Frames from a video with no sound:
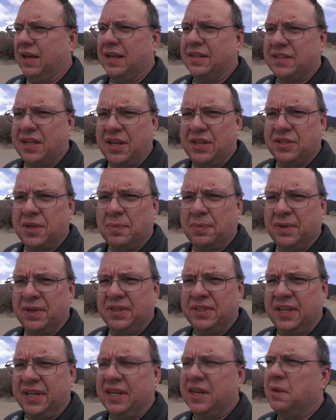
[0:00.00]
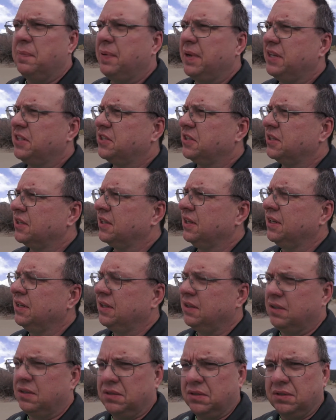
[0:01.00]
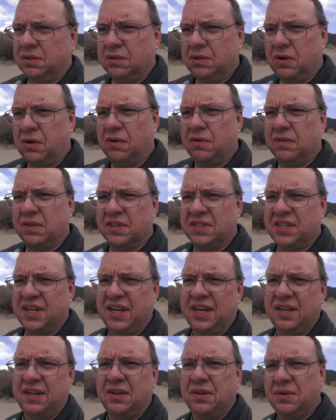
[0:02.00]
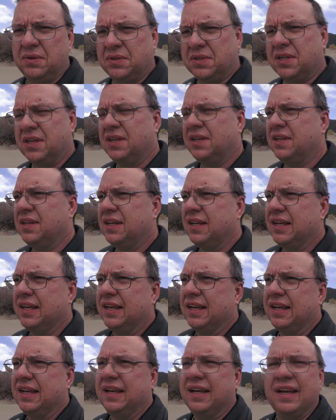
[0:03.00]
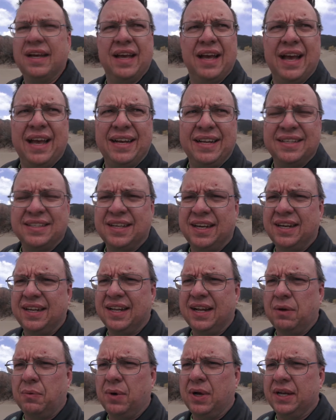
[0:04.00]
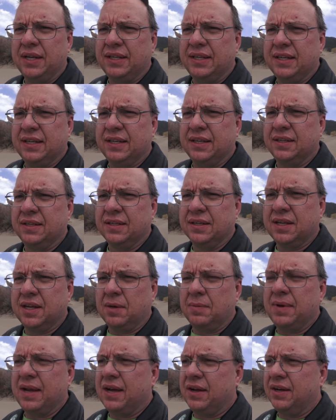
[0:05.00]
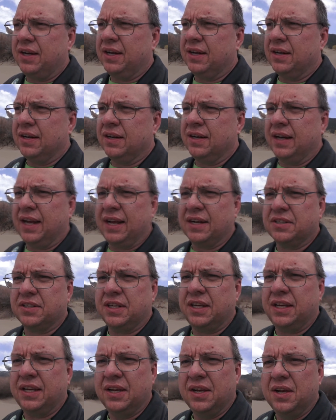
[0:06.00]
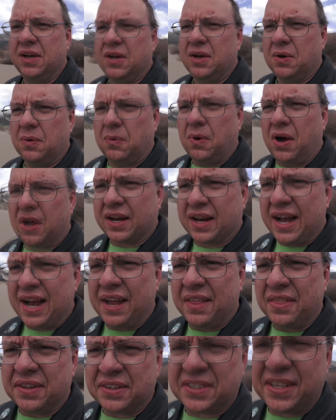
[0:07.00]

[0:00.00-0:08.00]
as I was up there taking a picture of the sand dunes, I decided I wanted to come down here and actually walk on the